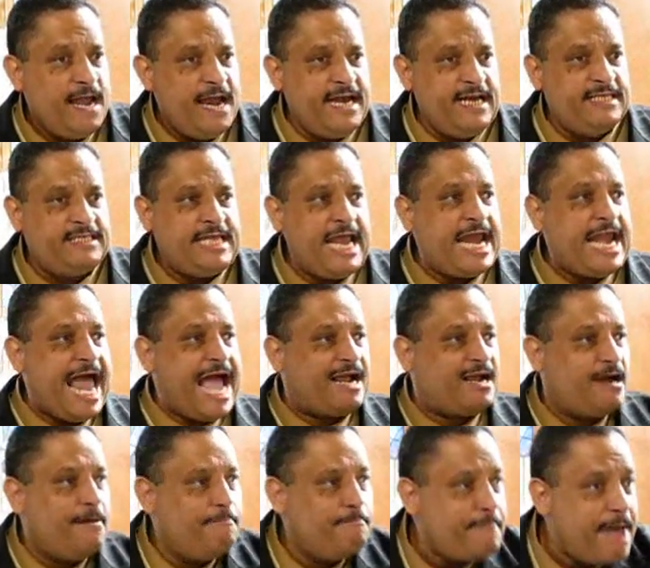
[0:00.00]
And he's saying, I
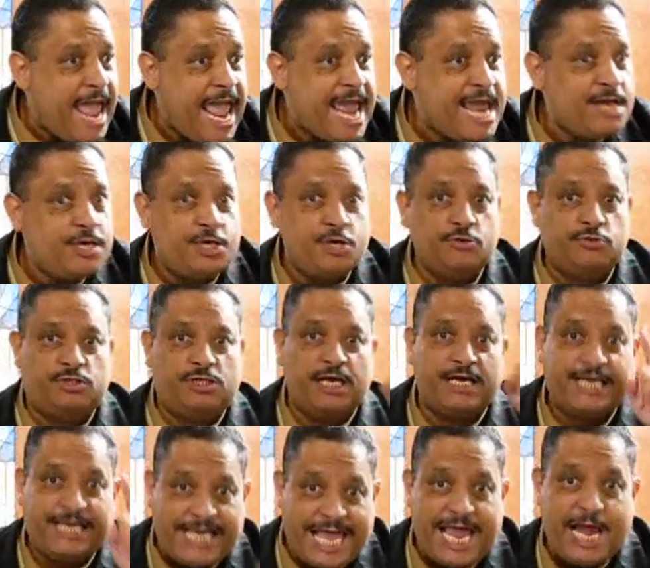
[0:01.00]
command you
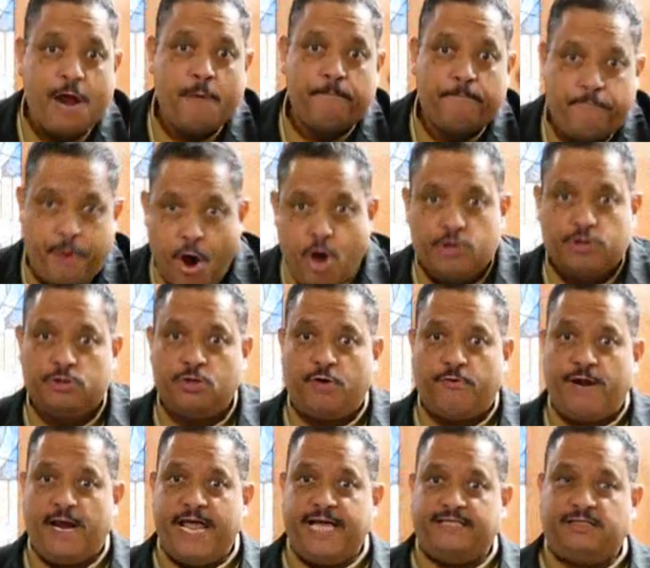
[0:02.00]
to get a
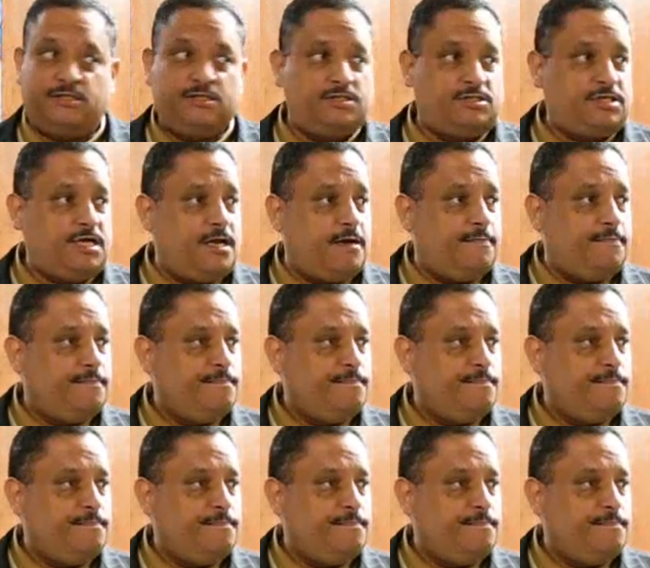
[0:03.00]
personal relationship.